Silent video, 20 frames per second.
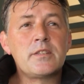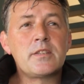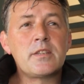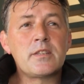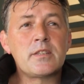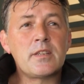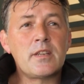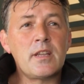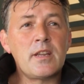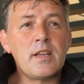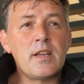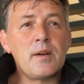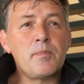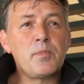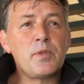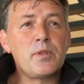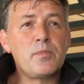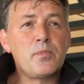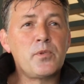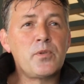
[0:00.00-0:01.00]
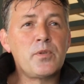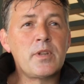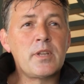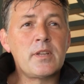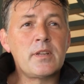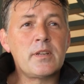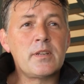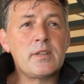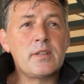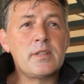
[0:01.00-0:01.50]
just getting up in the
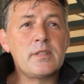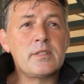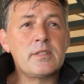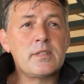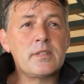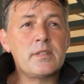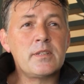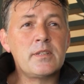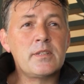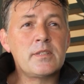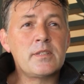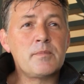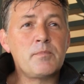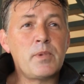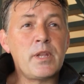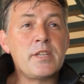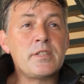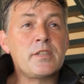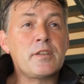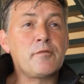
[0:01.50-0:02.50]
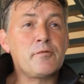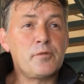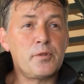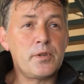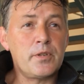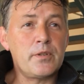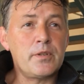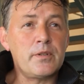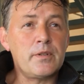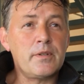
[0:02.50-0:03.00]
morning is a blessing for
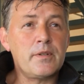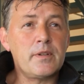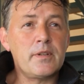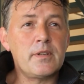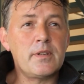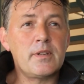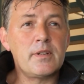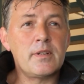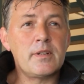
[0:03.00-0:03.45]
you. And